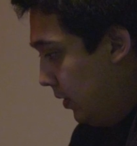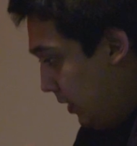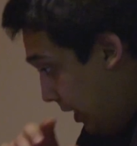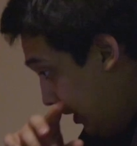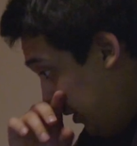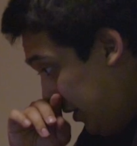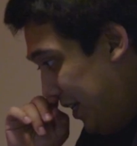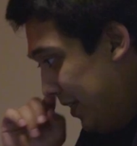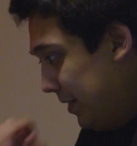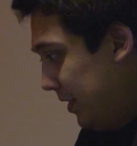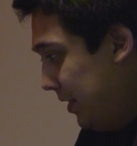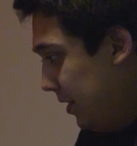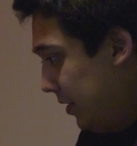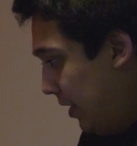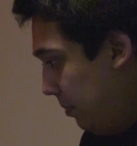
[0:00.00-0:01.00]
So as you can see,
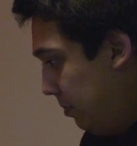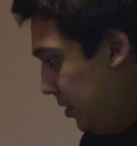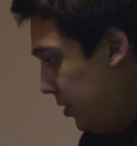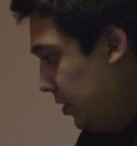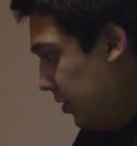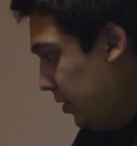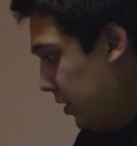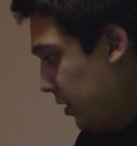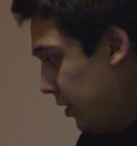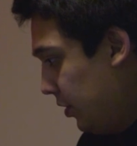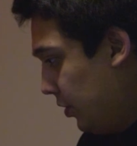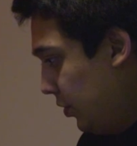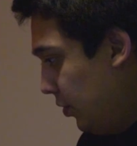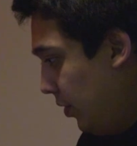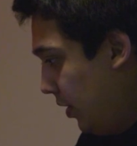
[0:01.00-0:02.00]
the temperatures are
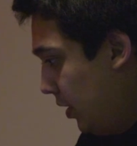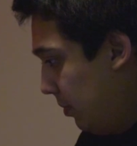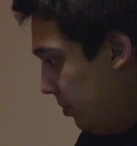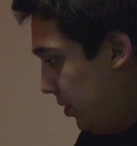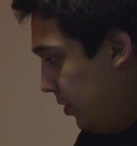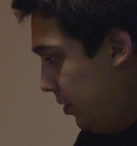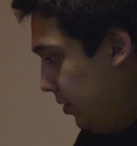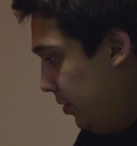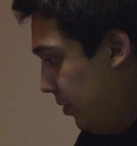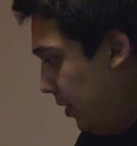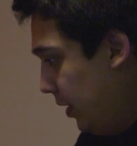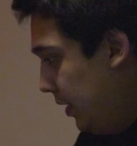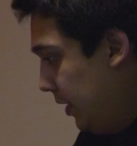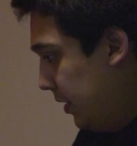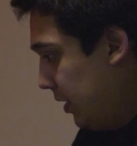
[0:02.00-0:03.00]
shooting up to
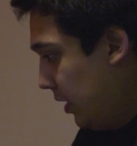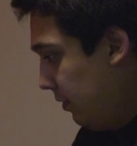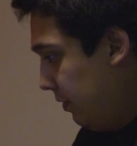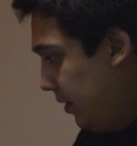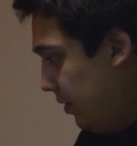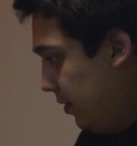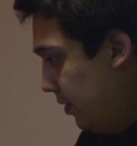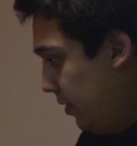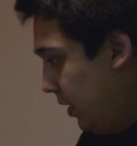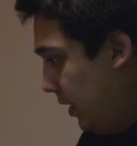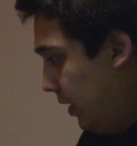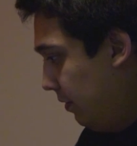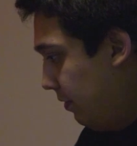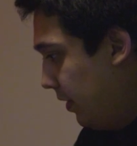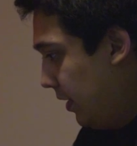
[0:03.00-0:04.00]
eighty-seven,
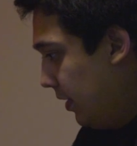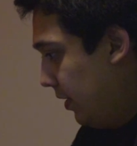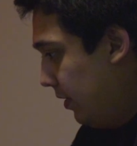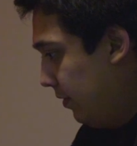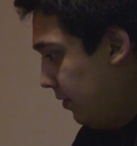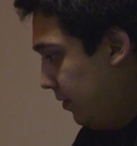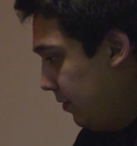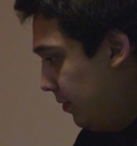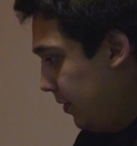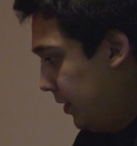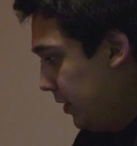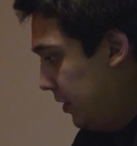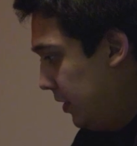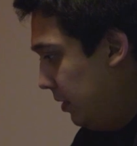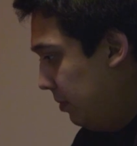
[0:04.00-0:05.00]
eighty-five, with the
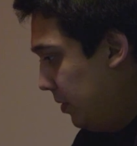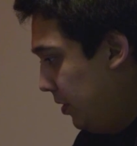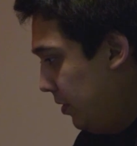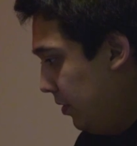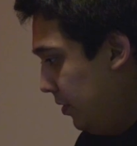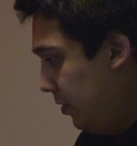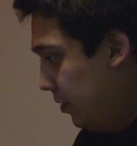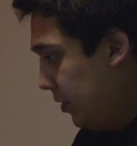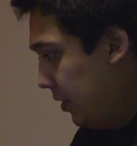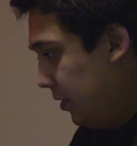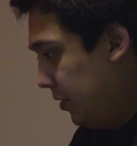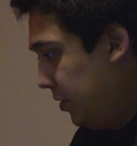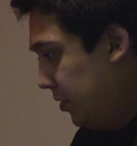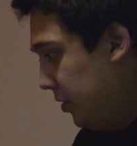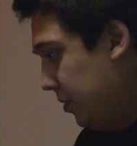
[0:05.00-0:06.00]
C P U
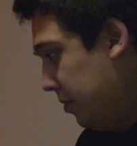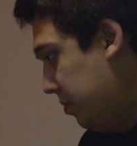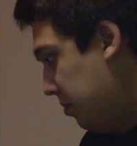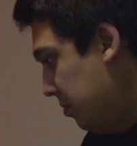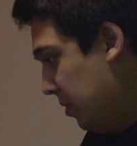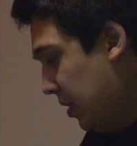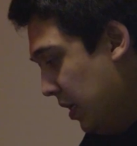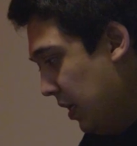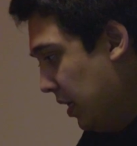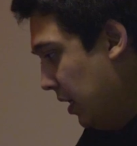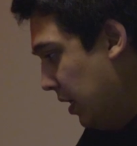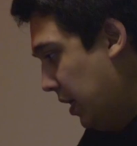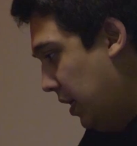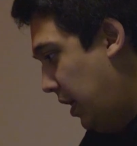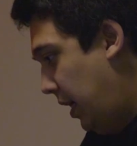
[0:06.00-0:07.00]
usage
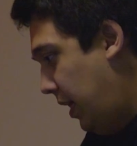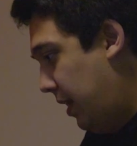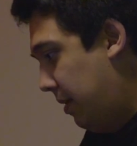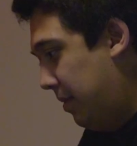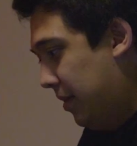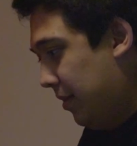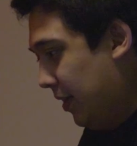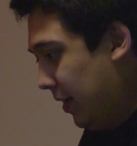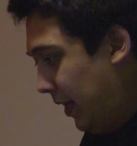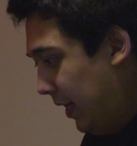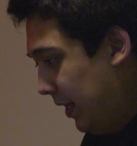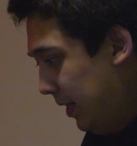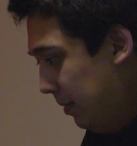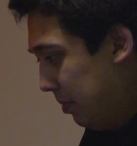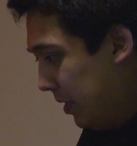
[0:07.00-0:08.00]
at about like
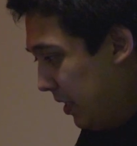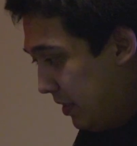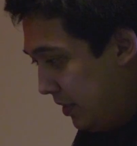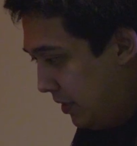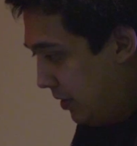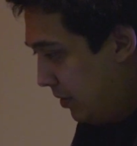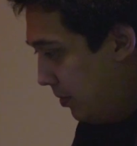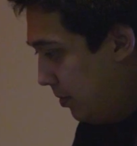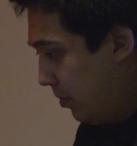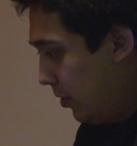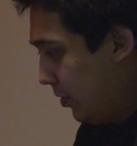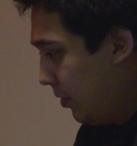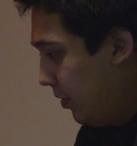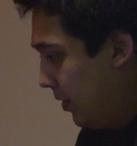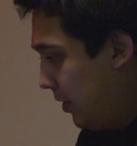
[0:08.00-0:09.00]
eighty plus
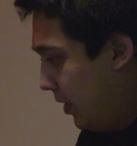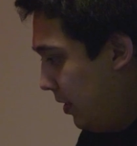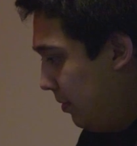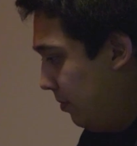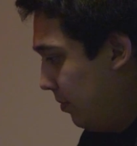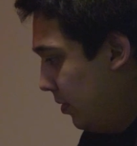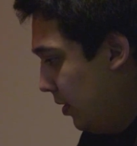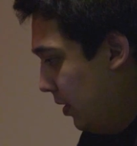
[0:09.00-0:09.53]
most of the time.